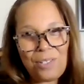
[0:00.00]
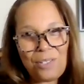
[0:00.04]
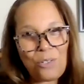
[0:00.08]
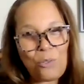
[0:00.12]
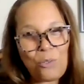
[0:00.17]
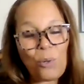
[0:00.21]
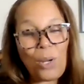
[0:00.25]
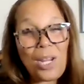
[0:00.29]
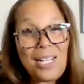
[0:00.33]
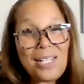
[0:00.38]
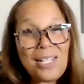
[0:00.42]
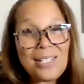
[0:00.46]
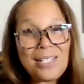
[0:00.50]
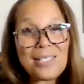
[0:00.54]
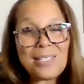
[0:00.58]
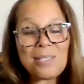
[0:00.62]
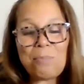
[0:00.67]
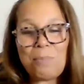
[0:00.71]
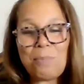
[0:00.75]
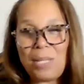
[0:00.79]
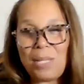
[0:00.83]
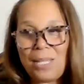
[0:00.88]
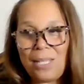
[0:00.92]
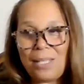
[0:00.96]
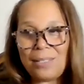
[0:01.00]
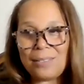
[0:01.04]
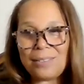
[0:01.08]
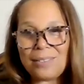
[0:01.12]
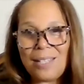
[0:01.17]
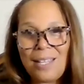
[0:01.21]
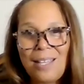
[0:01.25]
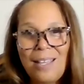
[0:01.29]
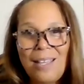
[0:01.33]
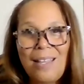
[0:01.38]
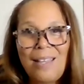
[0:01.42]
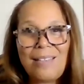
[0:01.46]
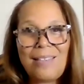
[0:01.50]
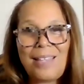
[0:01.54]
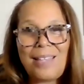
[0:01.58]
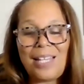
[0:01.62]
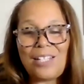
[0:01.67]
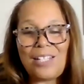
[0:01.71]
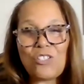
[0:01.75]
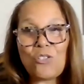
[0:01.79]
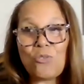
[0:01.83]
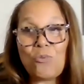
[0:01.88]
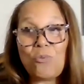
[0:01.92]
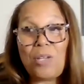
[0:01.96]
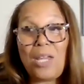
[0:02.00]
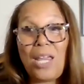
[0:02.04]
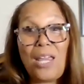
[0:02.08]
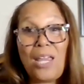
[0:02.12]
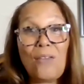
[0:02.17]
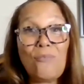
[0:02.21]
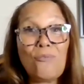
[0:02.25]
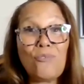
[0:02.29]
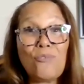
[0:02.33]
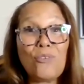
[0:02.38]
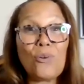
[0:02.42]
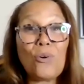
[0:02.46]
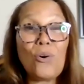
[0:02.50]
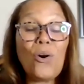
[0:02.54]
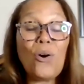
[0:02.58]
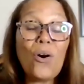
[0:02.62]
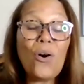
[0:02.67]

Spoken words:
Greatness means that you gave your